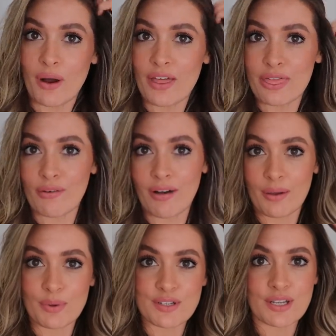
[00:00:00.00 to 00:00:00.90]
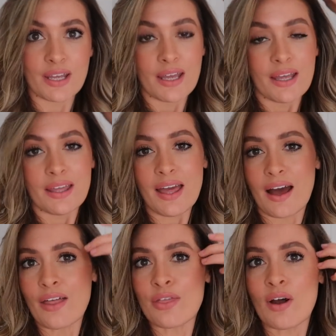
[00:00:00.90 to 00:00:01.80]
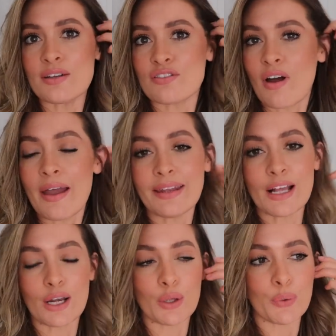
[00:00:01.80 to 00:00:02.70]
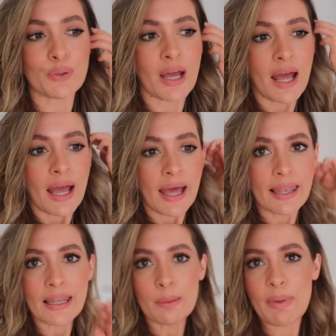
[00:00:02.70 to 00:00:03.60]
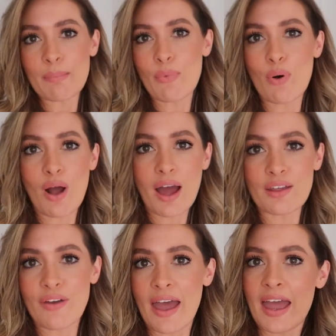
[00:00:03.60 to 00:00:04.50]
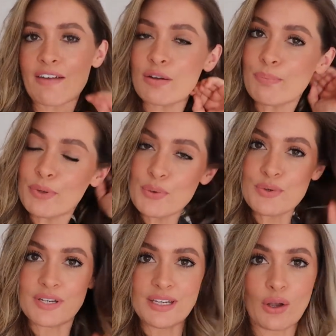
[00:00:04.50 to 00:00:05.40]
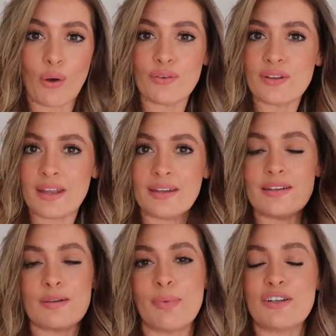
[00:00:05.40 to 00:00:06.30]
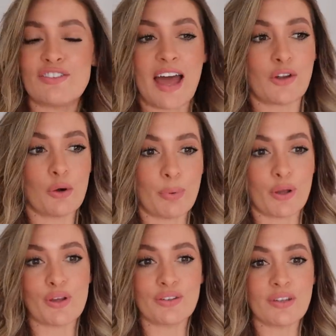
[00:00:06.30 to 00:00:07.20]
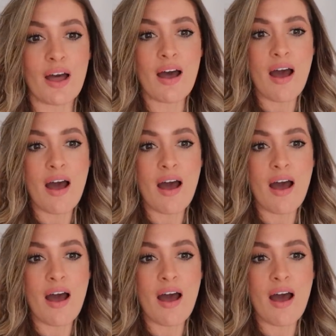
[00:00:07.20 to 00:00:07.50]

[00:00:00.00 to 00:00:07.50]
I thought I'd try and include a little bit more kind of hair and beauty content into my channel, because